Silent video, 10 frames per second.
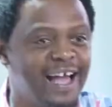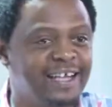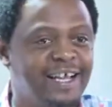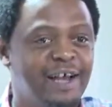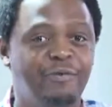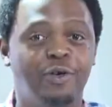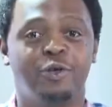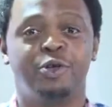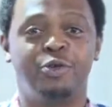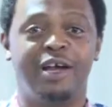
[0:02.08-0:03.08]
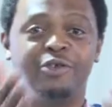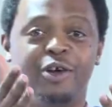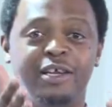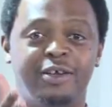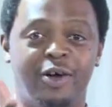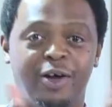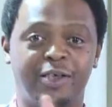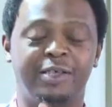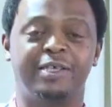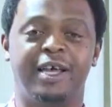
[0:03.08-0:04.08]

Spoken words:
And for those who are joining us,